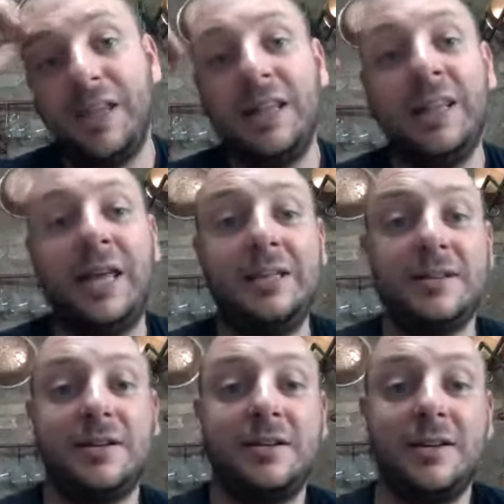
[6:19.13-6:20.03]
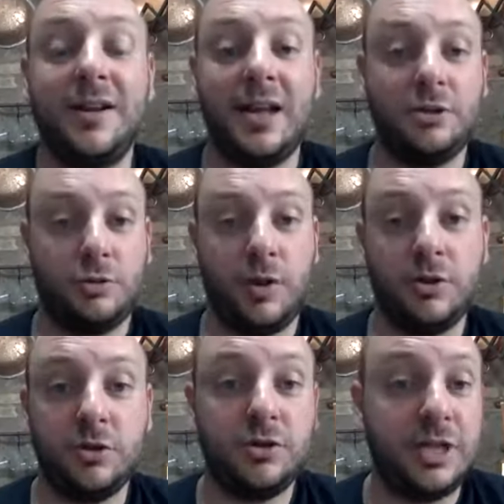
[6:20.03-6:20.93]
later next week.
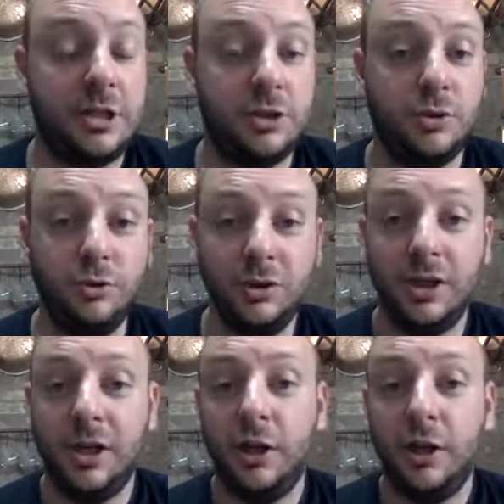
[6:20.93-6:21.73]
So stay tuned.